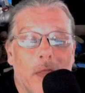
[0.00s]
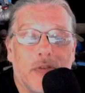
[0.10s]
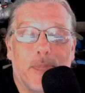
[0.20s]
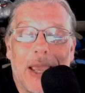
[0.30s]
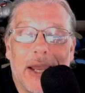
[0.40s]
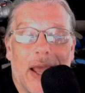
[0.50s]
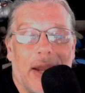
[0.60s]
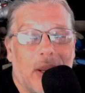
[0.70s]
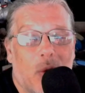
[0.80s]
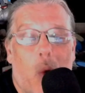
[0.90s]
this band
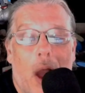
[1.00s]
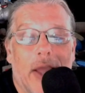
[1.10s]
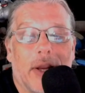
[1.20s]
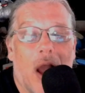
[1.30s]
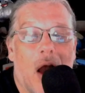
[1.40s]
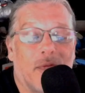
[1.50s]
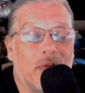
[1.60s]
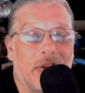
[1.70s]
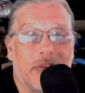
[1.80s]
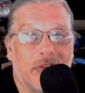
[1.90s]
had a quiet
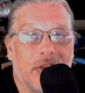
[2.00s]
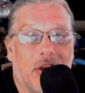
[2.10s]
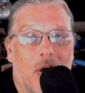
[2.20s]
confidence that